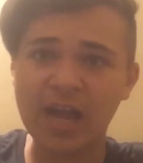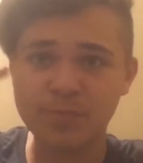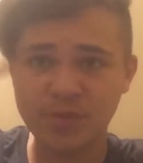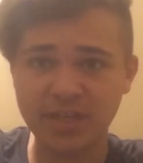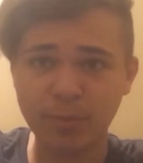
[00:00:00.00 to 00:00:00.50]
I
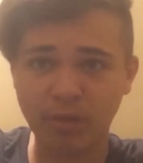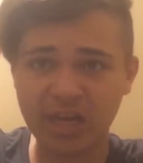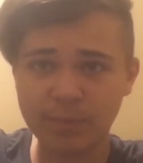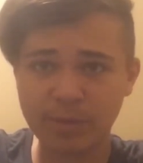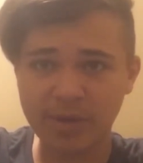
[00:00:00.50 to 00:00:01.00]
have Piggy
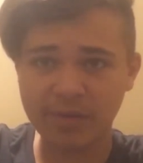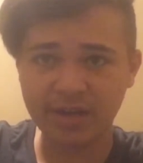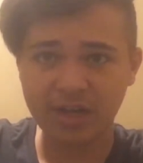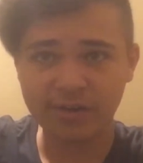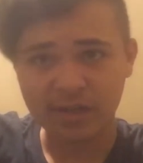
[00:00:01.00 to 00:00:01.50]
playing in my mind
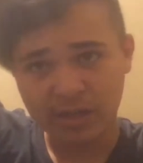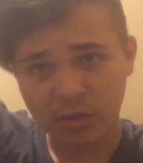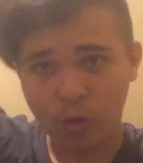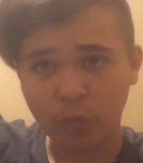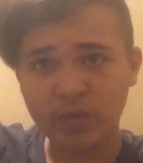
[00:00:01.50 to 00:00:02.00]
right now,
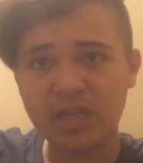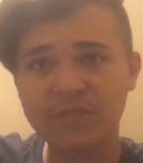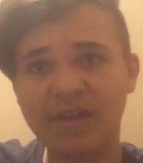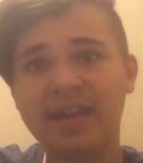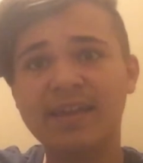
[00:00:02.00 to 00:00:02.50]
only
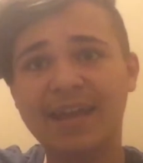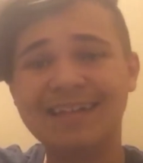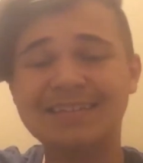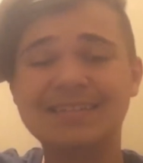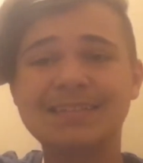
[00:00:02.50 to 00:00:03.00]
if I can
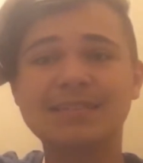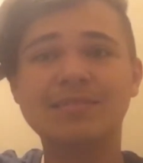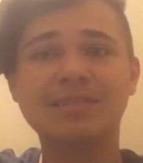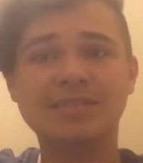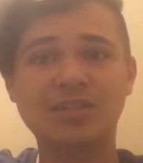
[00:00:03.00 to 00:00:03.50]
get
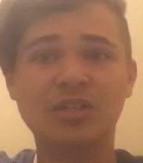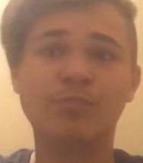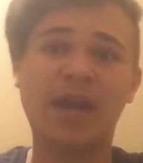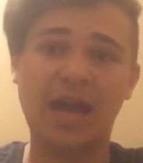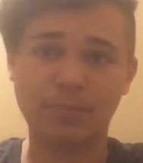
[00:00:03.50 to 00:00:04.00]
the
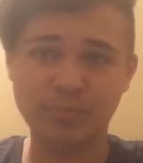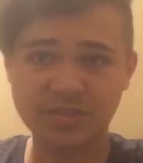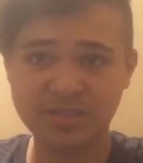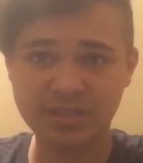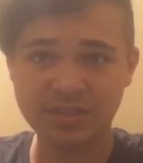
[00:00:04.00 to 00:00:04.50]
certain
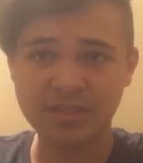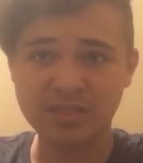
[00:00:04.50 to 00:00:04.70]
maps.